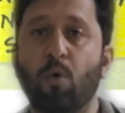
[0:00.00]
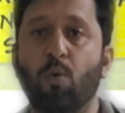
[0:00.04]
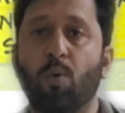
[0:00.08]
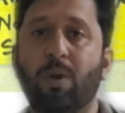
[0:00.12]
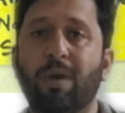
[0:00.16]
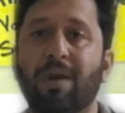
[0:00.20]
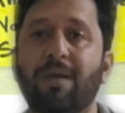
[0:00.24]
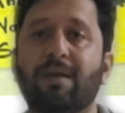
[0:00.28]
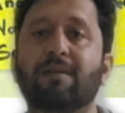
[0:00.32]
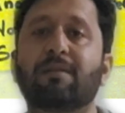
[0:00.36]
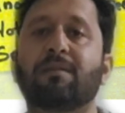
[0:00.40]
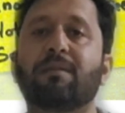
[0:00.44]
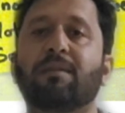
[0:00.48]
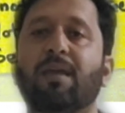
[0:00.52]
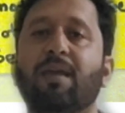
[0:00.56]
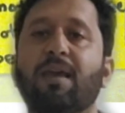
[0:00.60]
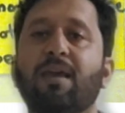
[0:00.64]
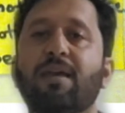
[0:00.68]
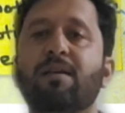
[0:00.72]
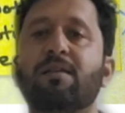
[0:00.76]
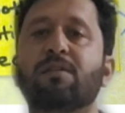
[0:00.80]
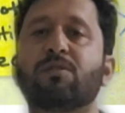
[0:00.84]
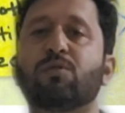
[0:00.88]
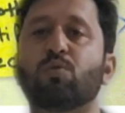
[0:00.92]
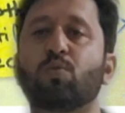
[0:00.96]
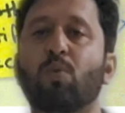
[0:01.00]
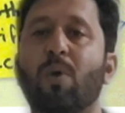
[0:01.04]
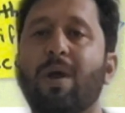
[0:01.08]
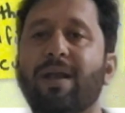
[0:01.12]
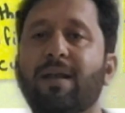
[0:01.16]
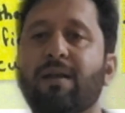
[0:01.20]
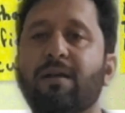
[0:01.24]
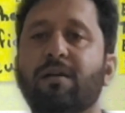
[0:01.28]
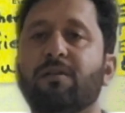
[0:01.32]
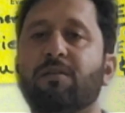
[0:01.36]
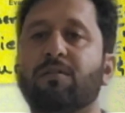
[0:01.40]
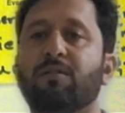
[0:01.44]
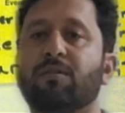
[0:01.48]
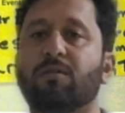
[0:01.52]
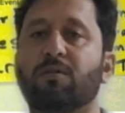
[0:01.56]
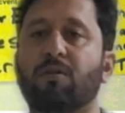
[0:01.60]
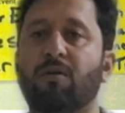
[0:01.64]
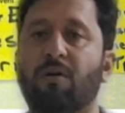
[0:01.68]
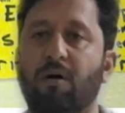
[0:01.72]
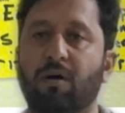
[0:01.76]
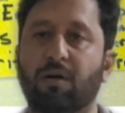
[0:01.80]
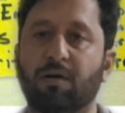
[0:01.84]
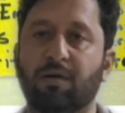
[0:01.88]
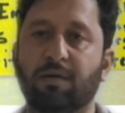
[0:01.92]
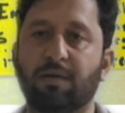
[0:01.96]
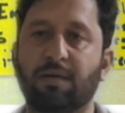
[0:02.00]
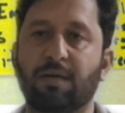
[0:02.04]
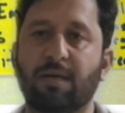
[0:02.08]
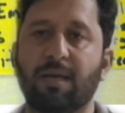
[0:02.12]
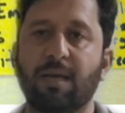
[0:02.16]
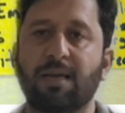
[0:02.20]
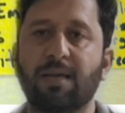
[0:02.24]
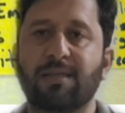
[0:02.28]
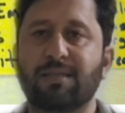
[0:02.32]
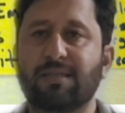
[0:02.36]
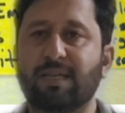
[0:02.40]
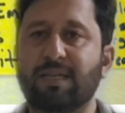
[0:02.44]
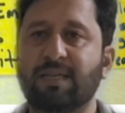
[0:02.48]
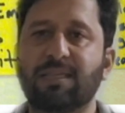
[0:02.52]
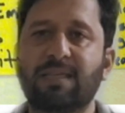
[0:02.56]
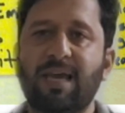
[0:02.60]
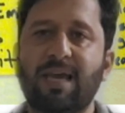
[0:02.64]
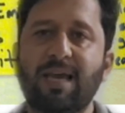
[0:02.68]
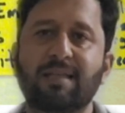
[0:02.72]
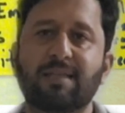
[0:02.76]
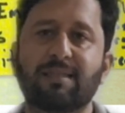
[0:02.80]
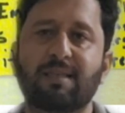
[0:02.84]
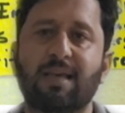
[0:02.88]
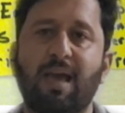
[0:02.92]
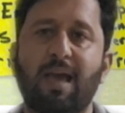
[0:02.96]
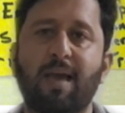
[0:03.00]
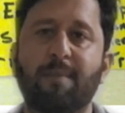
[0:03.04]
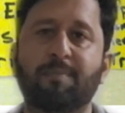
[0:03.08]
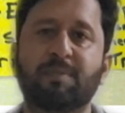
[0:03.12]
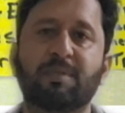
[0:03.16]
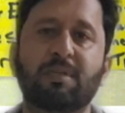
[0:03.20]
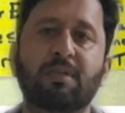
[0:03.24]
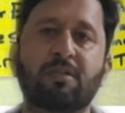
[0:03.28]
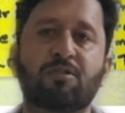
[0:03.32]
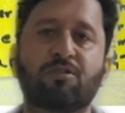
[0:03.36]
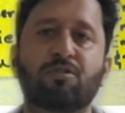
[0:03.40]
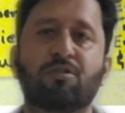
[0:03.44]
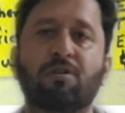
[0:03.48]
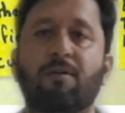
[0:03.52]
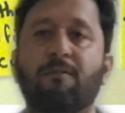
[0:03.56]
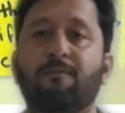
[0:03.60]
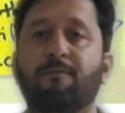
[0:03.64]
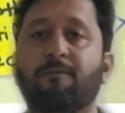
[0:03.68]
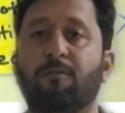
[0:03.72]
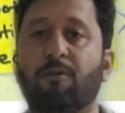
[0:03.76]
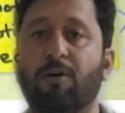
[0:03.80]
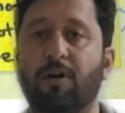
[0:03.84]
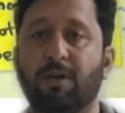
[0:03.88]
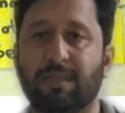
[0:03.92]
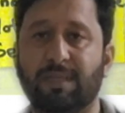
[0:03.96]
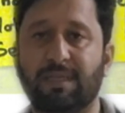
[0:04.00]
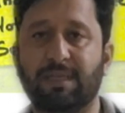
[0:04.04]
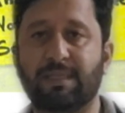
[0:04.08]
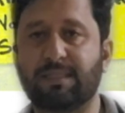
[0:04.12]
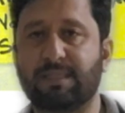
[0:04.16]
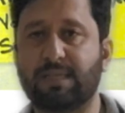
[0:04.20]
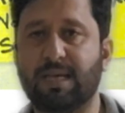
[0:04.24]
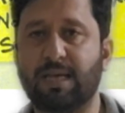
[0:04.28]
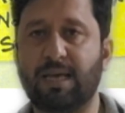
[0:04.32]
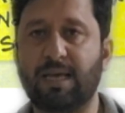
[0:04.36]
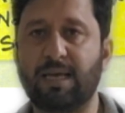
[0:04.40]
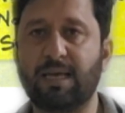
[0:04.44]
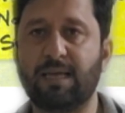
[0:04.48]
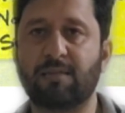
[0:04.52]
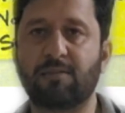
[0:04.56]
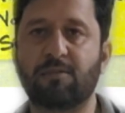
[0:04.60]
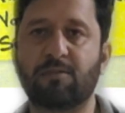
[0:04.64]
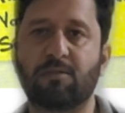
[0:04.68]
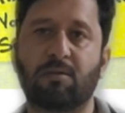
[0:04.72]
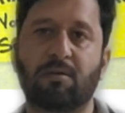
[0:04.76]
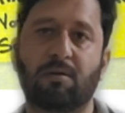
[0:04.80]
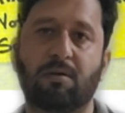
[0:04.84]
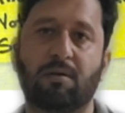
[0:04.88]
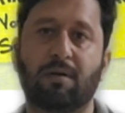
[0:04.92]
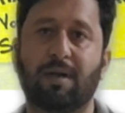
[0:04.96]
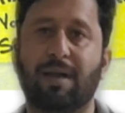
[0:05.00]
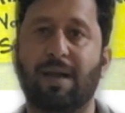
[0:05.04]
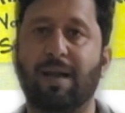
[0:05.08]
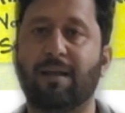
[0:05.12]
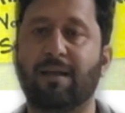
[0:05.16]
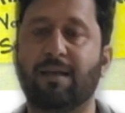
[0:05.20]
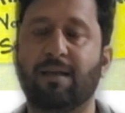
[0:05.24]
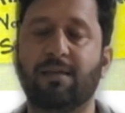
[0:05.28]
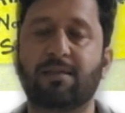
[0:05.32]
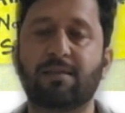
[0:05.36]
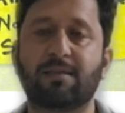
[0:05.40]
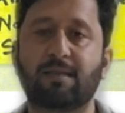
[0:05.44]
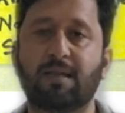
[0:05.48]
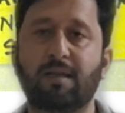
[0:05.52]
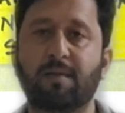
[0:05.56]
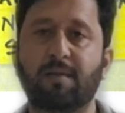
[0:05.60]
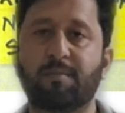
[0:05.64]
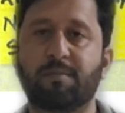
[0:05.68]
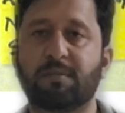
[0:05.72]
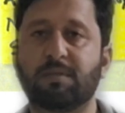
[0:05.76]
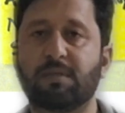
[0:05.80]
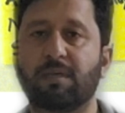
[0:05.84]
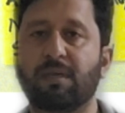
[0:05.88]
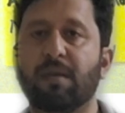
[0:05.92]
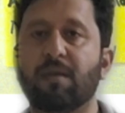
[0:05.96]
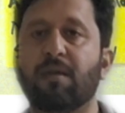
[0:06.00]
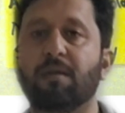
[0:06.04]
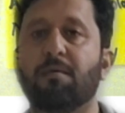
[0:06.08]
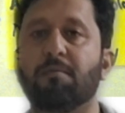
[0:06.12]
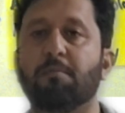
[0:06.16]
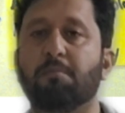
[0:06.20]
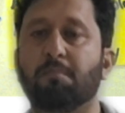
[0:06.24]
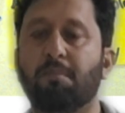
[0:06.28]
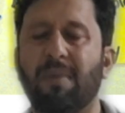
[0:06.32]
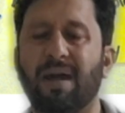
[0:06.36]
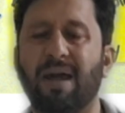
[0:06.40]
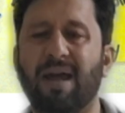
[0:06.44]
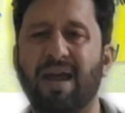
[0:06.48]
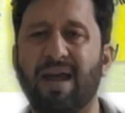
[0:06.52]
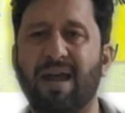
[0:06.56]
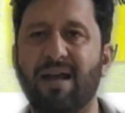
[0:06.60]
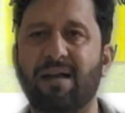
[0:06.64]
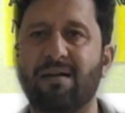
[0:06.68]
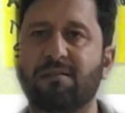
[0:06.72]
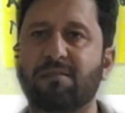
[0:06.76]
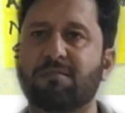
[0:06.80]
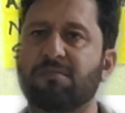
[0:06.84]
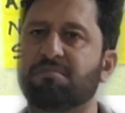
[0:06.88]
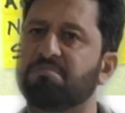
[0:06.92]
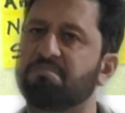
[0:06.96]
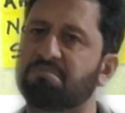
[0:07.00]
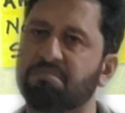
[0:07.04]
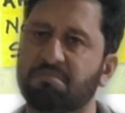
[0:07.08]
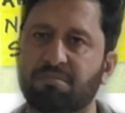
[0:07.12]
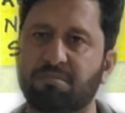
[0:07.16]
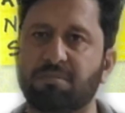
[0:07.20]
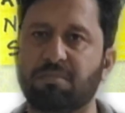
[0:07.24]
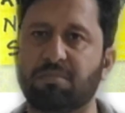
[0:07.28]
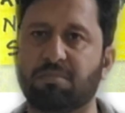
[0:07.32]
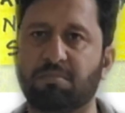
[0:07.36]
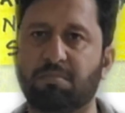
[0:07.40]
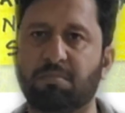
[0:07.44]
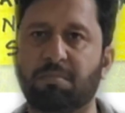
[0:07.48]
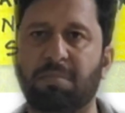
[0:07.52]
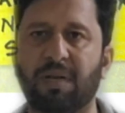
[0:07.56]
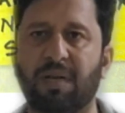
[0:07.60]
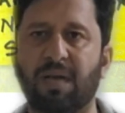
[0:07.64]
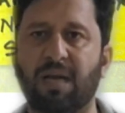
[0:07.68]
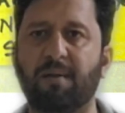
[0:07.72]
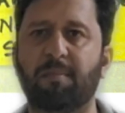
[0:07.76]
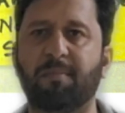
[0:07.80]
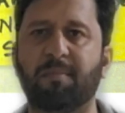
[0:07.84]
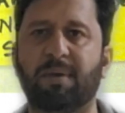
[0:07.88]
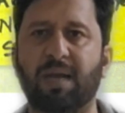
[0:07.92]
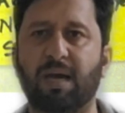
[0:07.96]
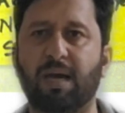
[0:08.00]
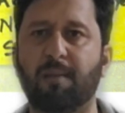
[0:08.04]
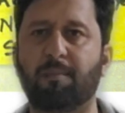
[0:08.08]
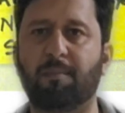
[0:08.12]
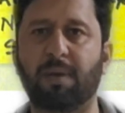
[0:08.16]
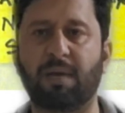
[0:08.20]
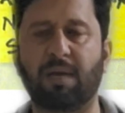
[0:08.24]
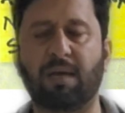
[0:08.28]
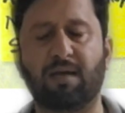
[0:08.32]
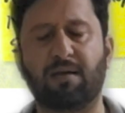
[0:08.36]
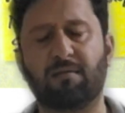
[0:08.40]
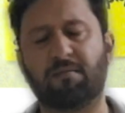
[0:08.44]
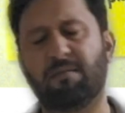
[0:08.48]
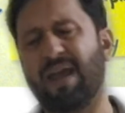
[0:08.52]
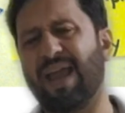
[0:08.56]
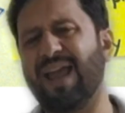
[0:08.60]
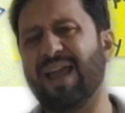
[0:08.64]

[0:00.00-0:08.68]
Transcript: where things went wrong, such as absence of warning signs or anti-slips, mats, blah blah blah.